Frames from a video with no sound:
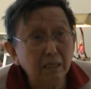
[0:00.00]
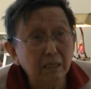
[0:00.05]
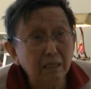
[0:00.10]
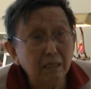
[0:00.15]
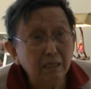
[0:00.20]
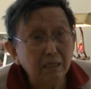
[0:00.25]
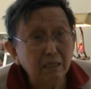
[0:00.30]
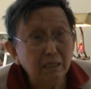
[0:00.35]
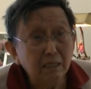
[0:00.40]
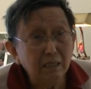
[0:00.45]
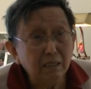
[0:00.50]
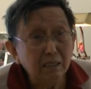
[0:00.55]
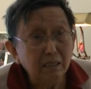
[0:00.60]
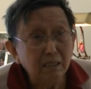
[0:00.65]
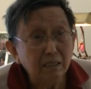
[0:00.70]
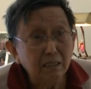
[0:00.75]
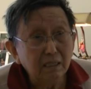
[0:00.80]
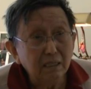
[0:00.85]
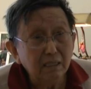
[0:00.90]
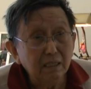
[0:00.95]

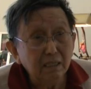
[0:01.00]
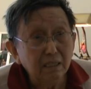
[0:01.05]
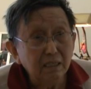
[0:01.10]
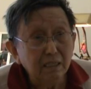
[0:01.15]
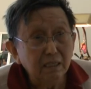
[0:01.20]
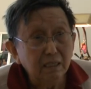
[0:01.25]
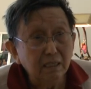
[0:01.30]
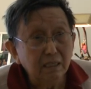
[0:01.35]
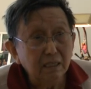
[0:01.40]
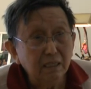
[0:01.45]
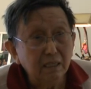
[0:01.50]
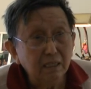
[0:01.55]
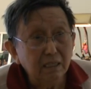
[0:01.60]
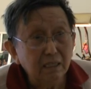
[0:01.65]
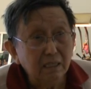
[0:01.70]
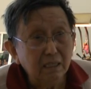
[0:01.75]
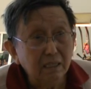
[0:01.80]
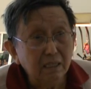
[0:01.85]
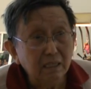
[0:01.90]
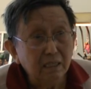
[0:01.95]

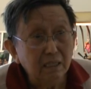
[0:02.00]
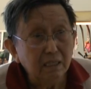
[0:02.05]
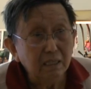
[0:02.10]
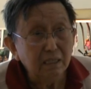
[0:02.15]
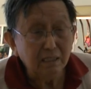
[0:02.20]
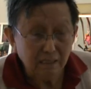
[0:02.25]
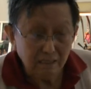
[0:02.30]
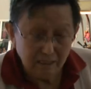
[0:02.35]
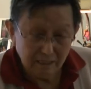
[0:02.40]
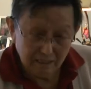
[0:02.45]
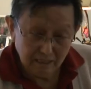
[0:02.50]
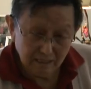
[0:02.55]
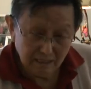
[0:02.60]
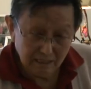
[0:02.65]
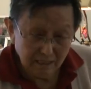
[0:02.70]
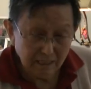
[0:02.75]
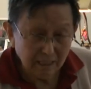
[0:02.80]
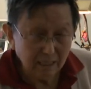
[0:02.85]
(no one is talking)